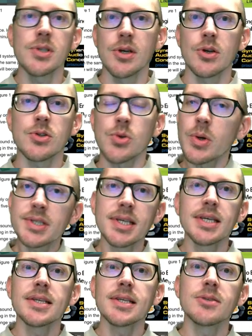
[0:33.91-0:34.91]

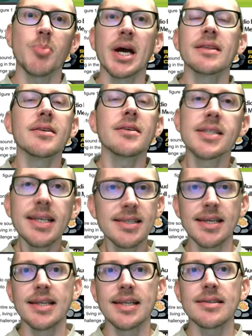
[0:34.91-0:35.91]
sources by their
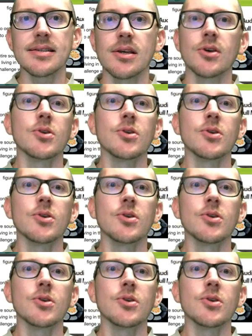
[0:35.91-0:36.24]
distance,